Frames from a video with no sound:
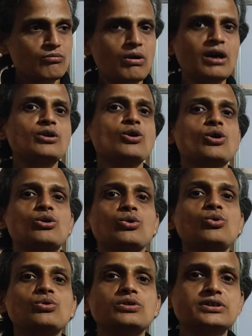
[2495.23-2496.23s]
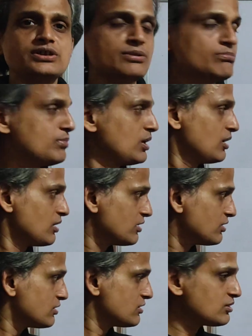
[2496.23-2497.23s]
one or two simple
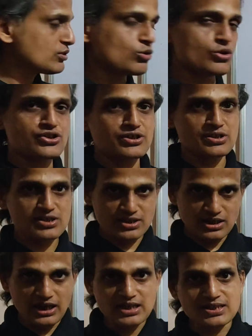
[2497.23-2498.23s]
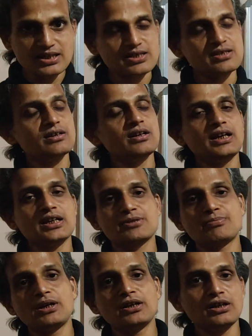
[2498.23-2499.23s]
questions as I
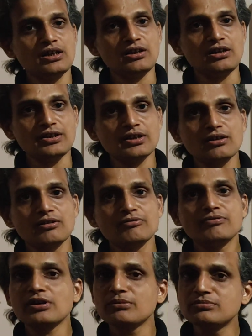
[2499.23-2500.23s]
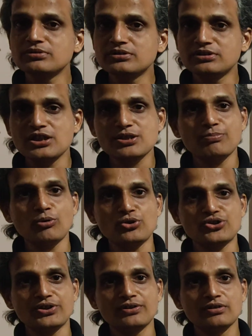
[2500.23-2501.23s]
explained earlier from this
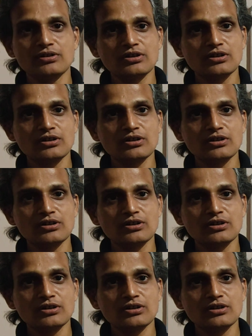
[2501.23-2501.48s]
portion.